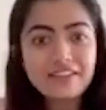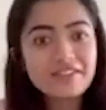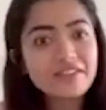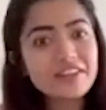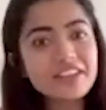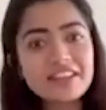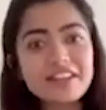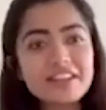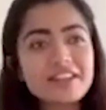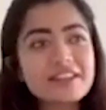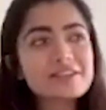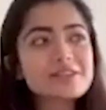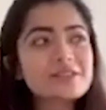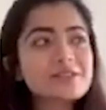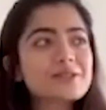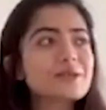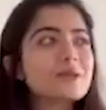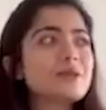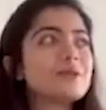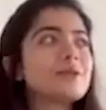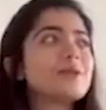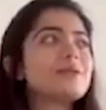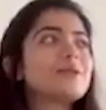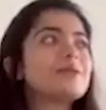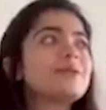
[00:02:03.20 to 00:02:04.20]
everything.
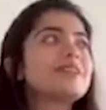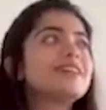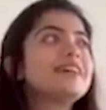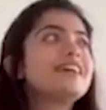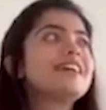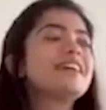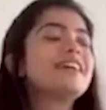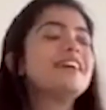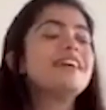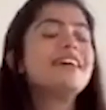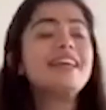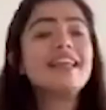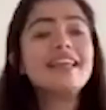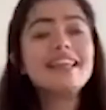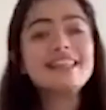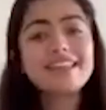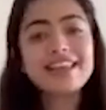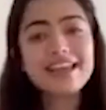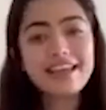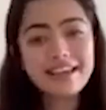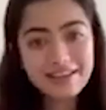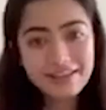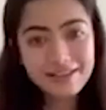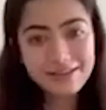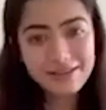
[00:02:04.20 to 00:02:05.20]
So
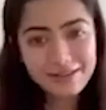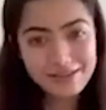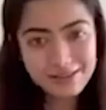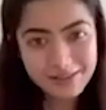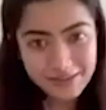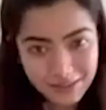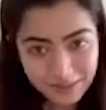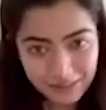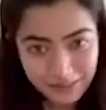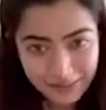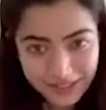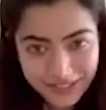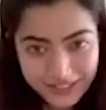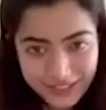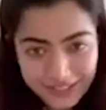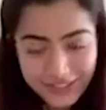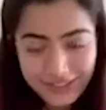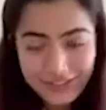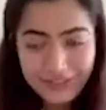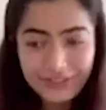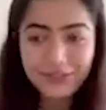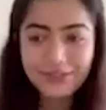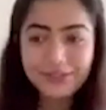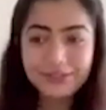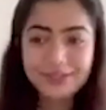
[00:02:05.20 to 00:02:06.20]
thank you so much
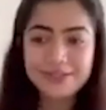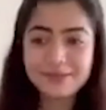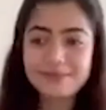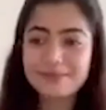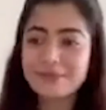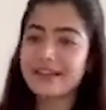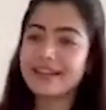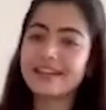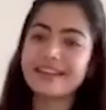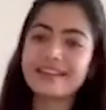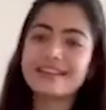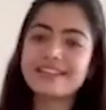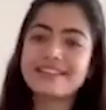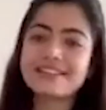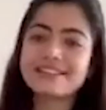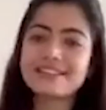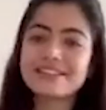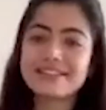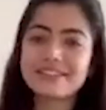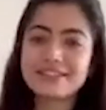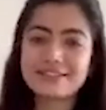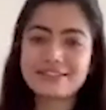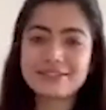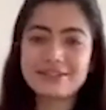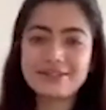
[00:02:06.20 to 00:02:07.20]
for spending
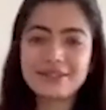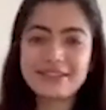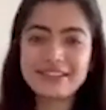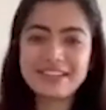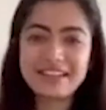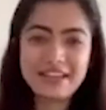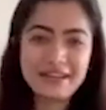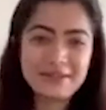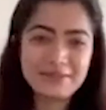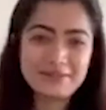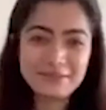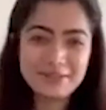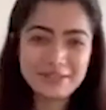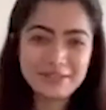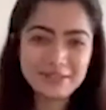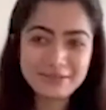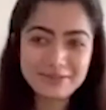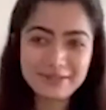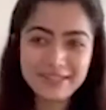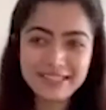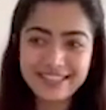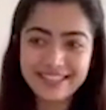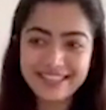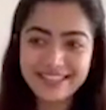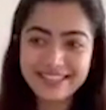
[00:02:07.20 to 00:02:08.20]
such good time with
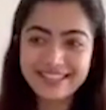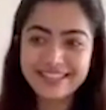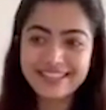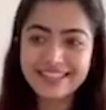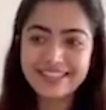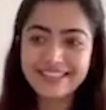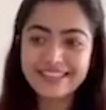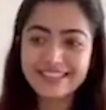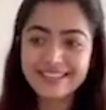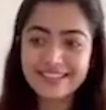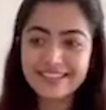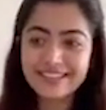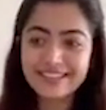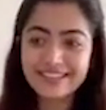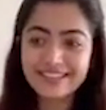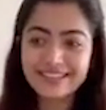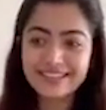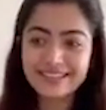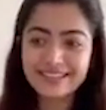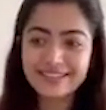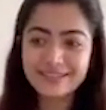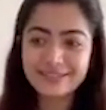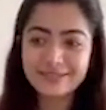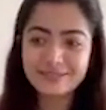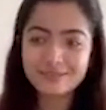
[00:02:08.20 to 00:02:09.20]
me.
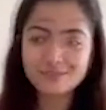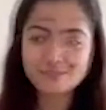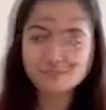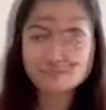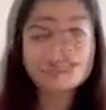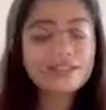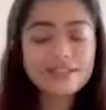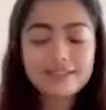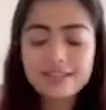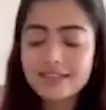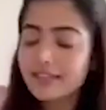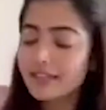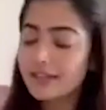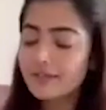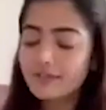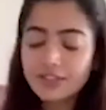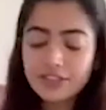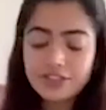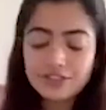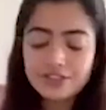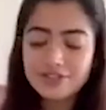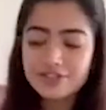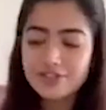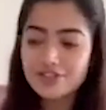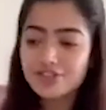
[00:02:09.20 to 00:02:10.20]

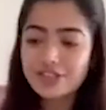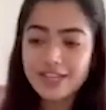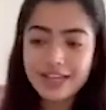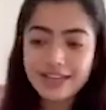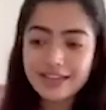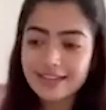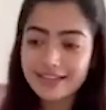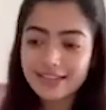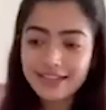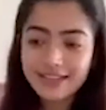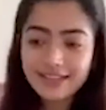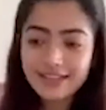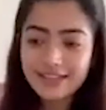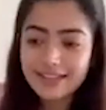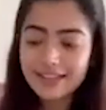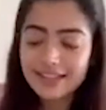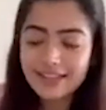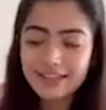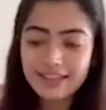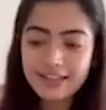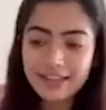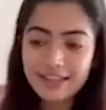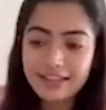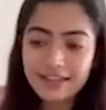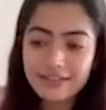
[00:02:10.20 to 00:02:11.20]
Even generally
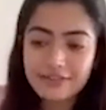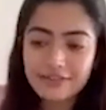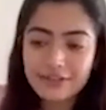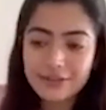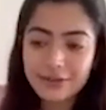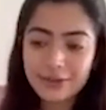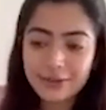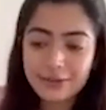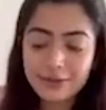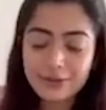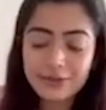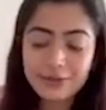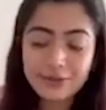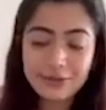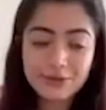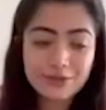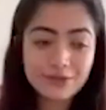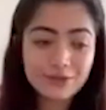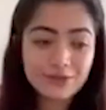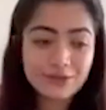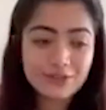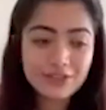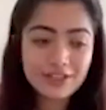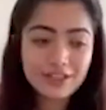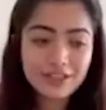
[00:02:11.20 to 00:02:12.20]
in life, you know,
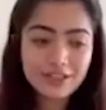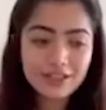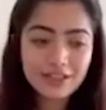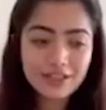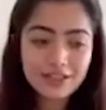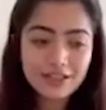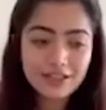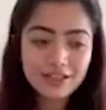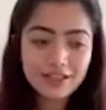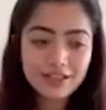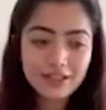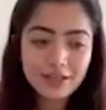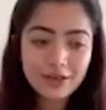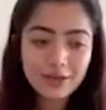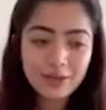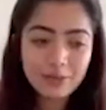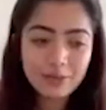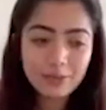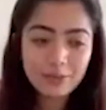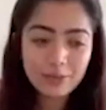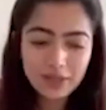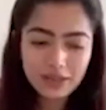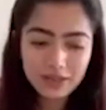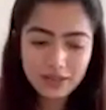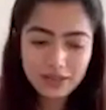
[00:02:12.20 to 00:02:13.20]

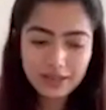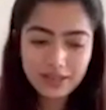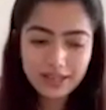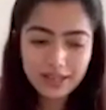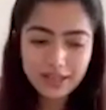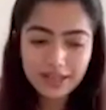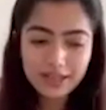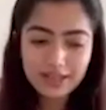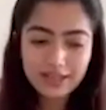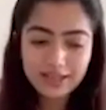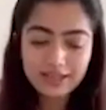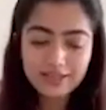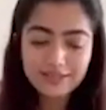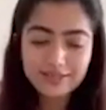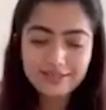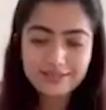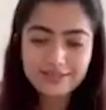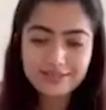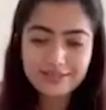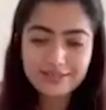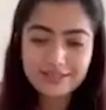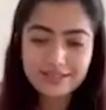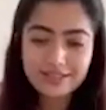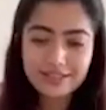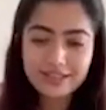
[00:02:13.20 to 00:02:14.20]
you've been there.
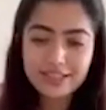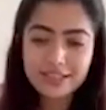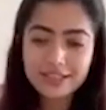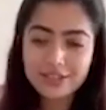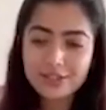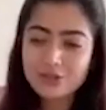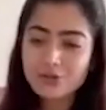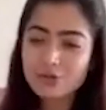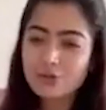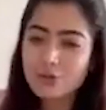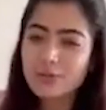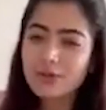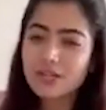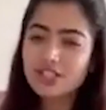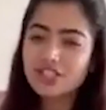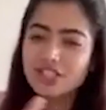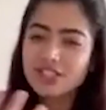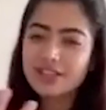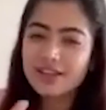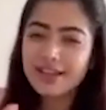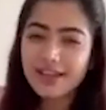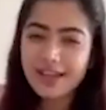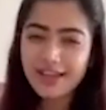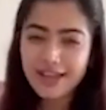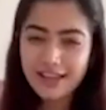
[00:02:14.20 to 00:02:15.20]
There's so much
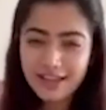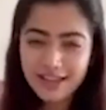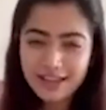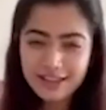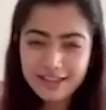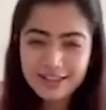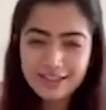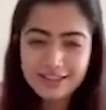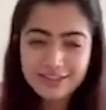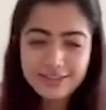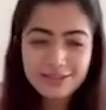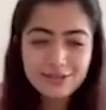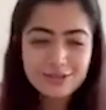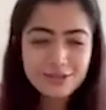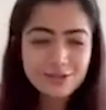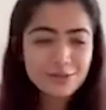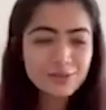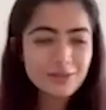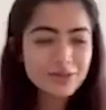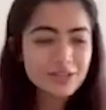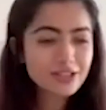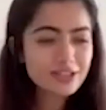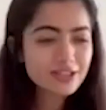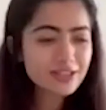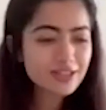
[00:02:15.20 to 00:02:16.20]
hate, there's so
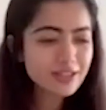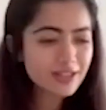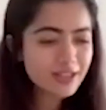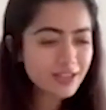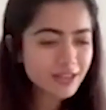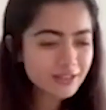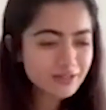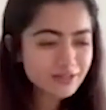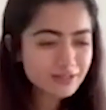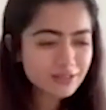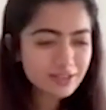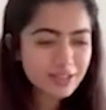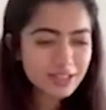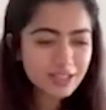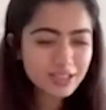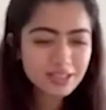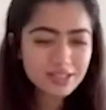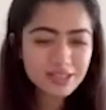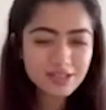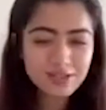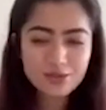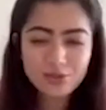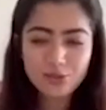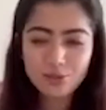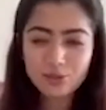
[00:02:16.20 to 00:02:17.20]
much love, there
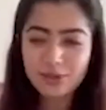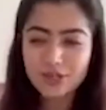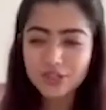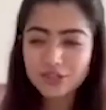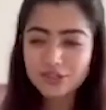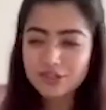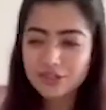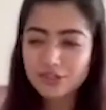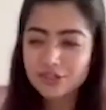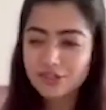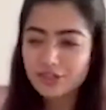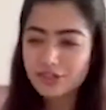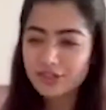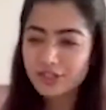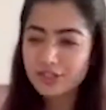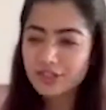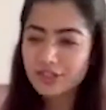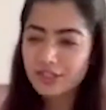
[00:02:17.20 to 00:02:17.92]
is so much